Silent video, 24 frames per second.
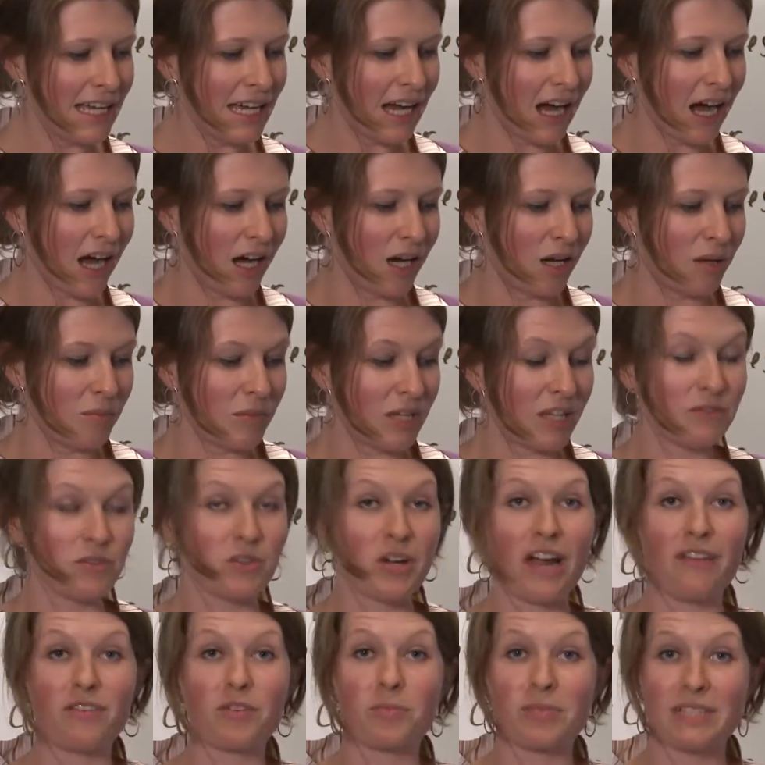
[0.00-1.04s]
If you're
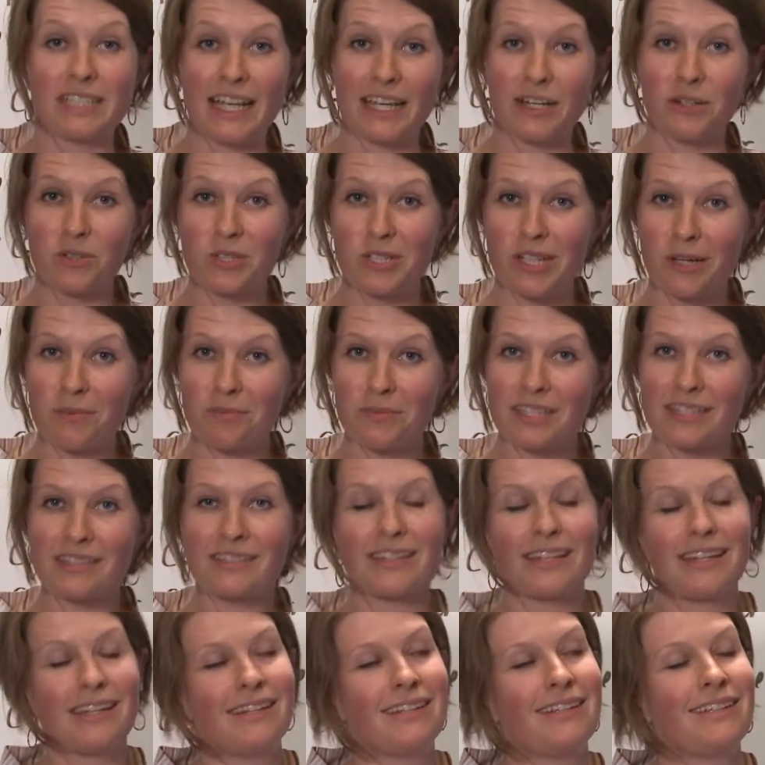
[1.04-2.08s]
having potato chips,
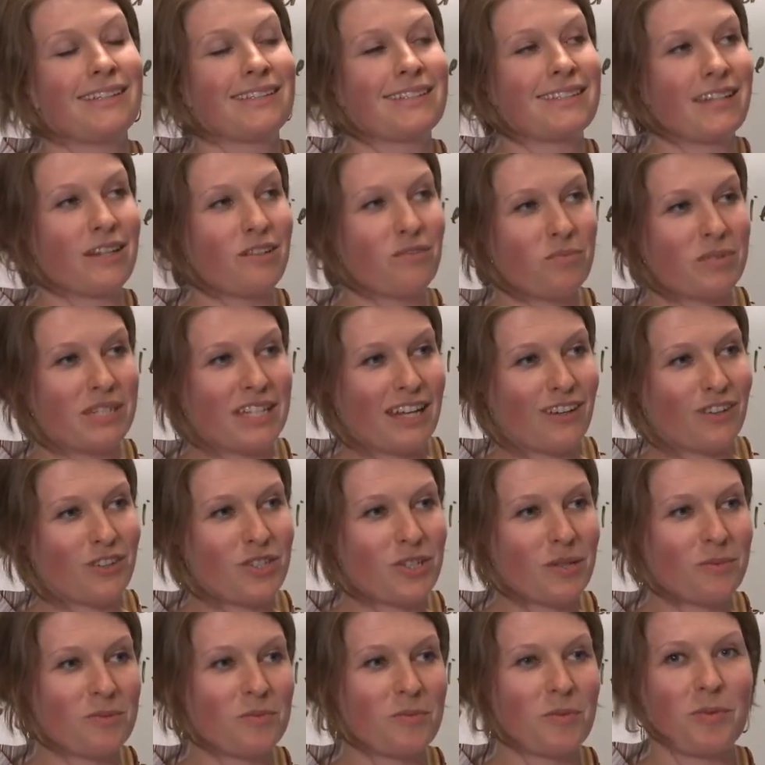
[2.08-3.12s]
instead of potato
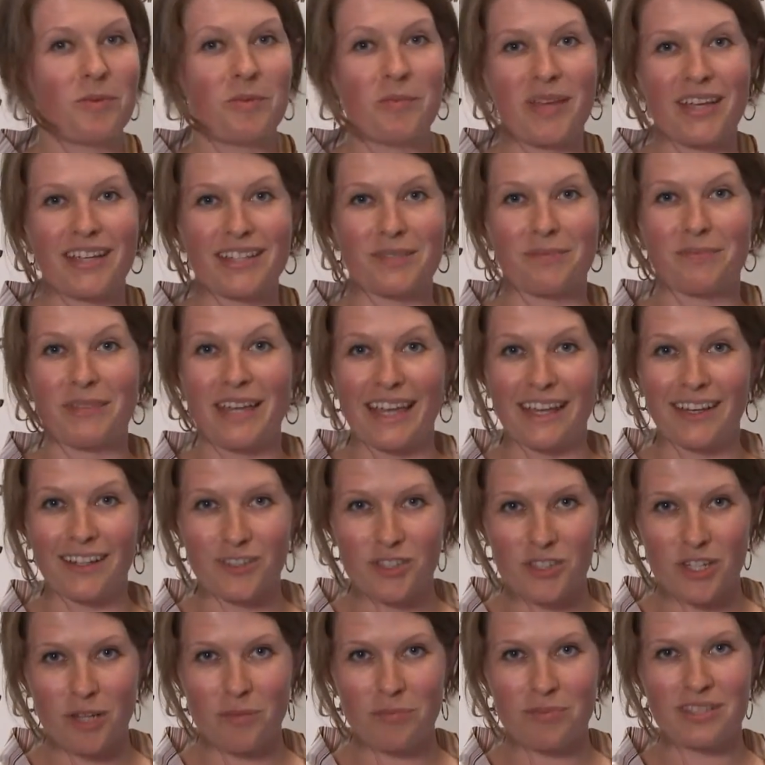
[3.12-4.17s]
chips, maybe make some kale
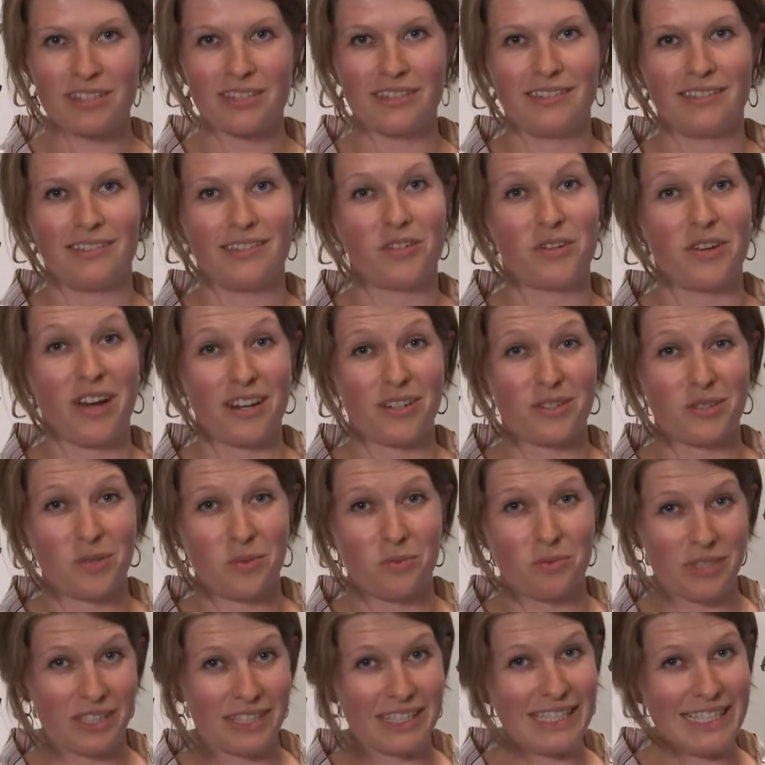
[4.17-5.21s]
chips, and they're actually
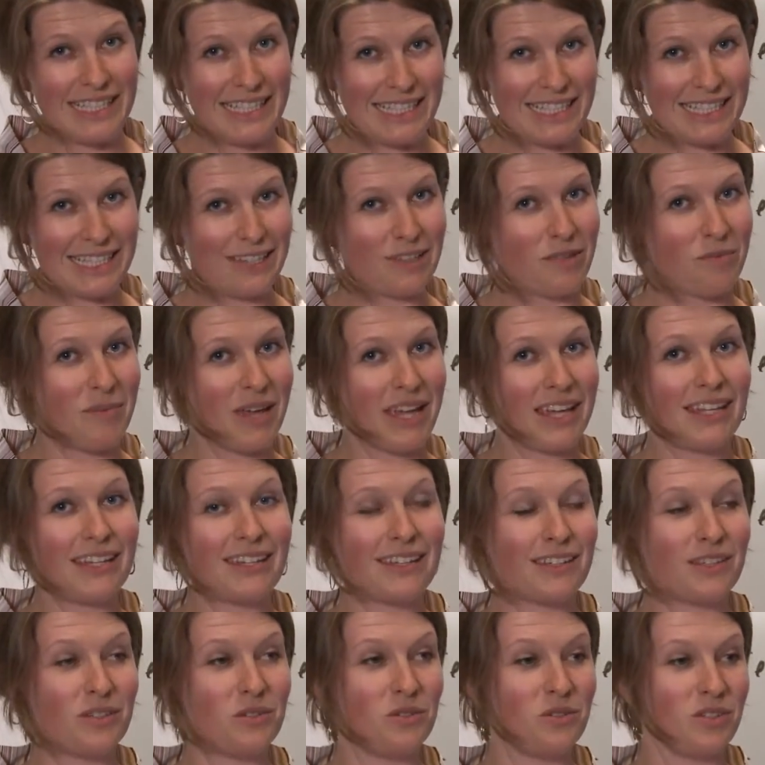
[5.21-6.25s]
really easy to
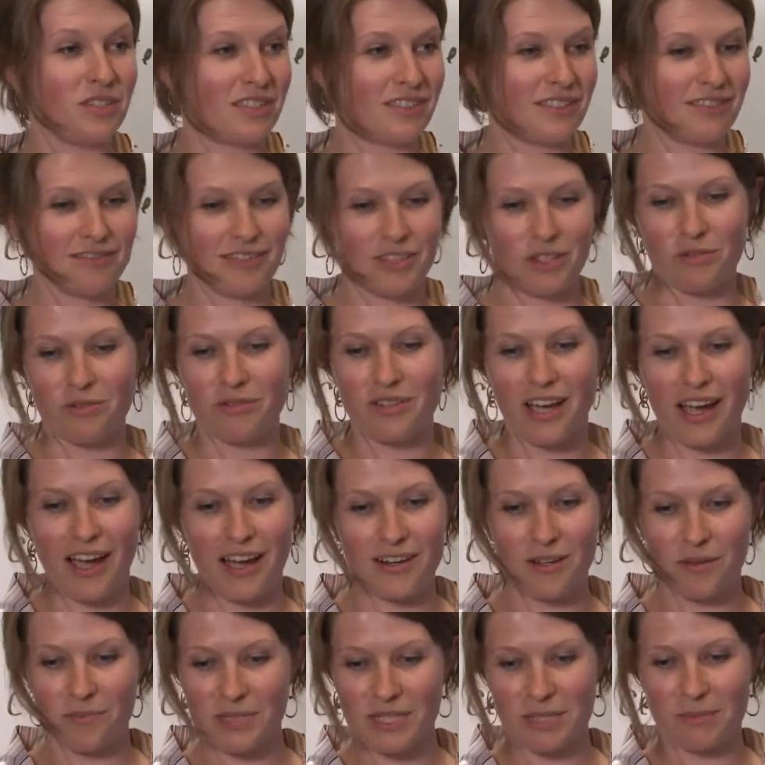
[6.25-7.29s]
make. You just
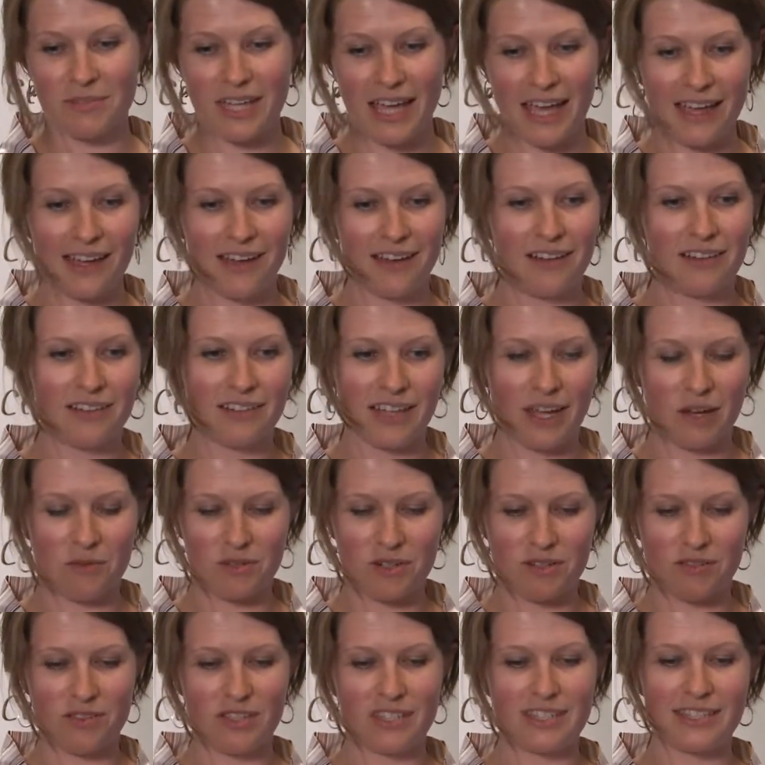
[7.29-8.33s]
cut up some kale, get
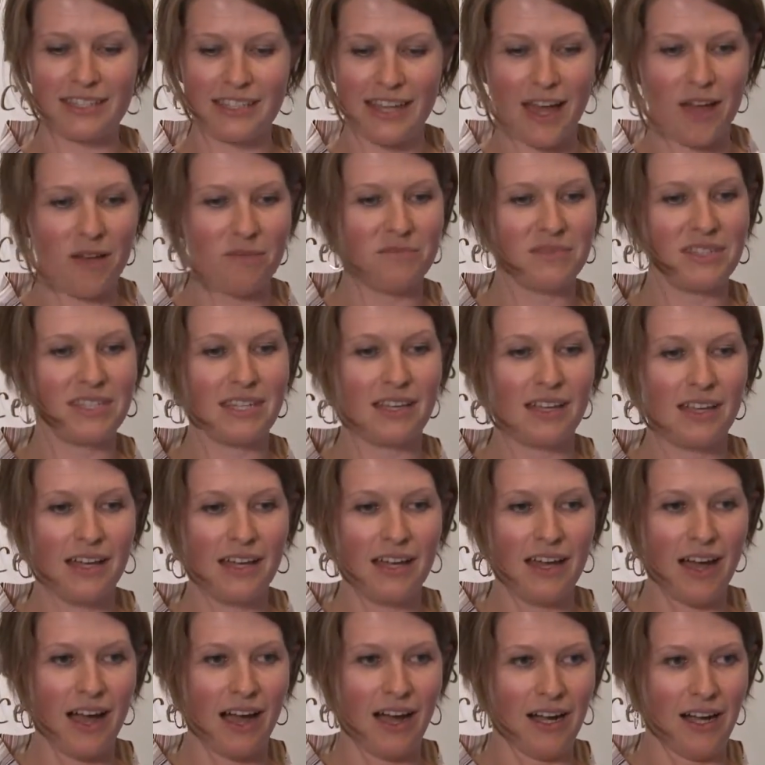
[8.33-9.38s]
rid of the stems,
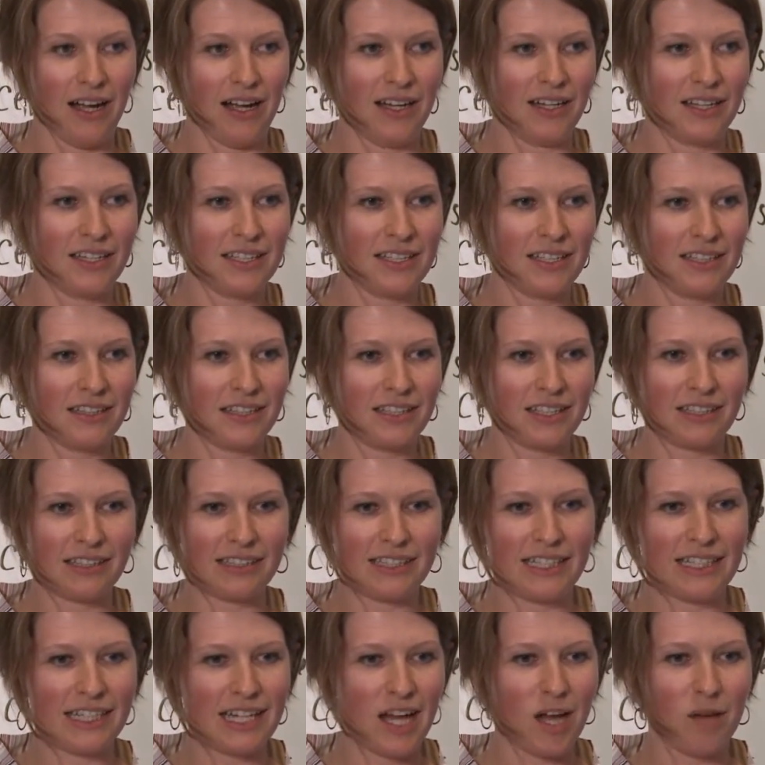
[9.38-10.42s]

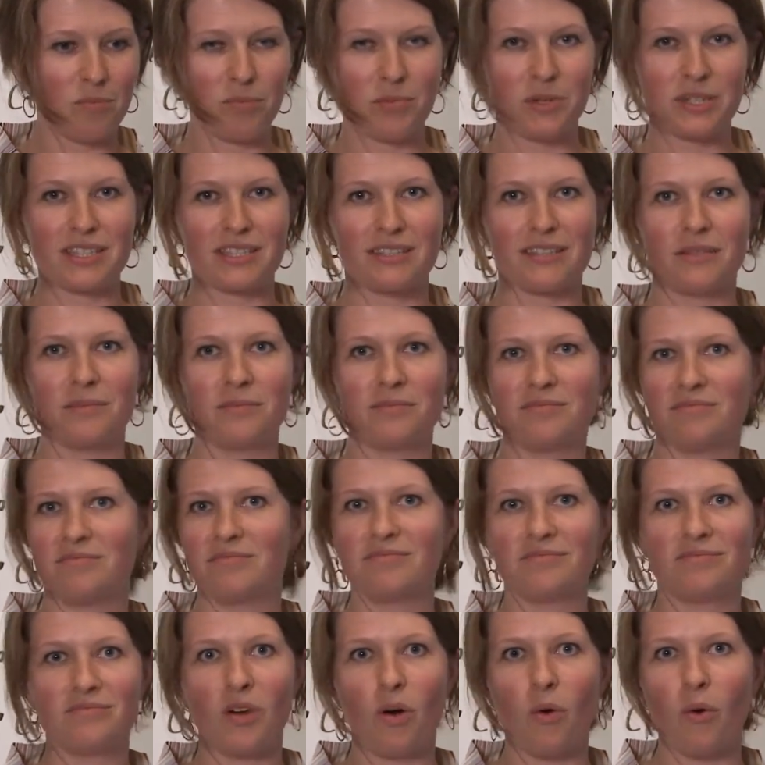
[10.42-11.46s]
clean it up, put
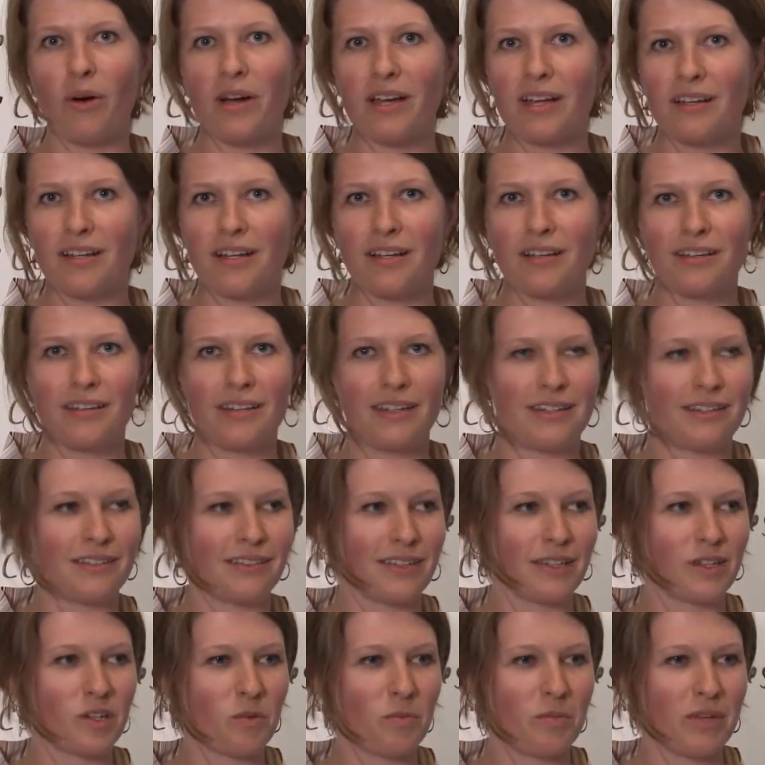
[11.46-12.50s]
some oil and a
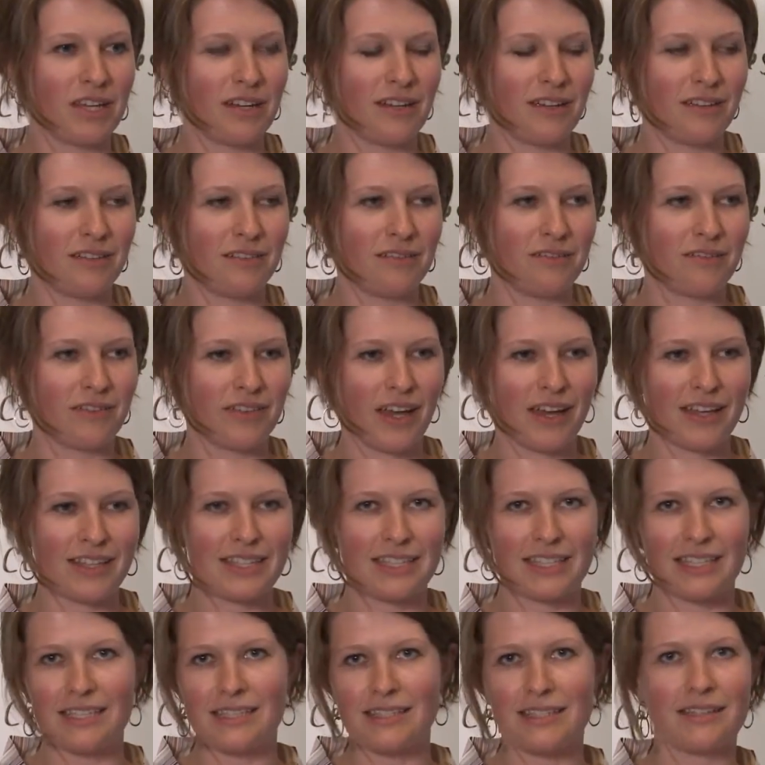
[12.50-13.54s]
little bit of
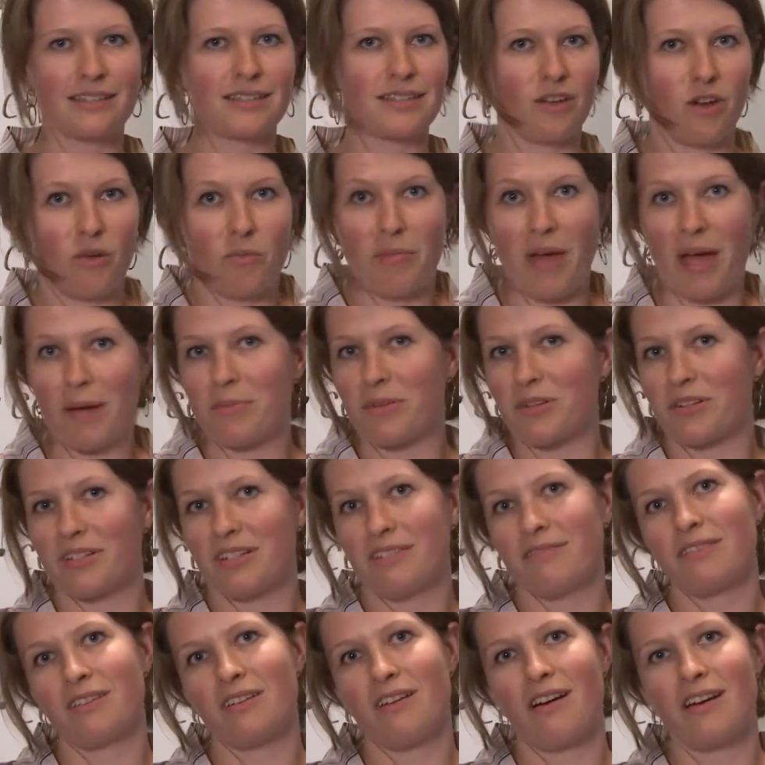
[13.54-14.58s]
seasoning, salt and pepper
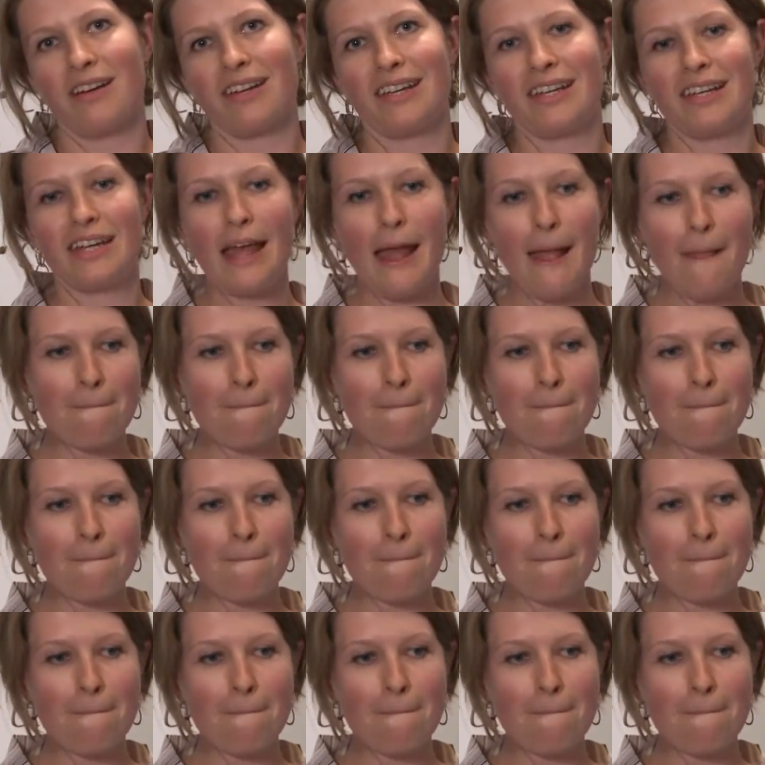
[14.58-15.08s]
even on it,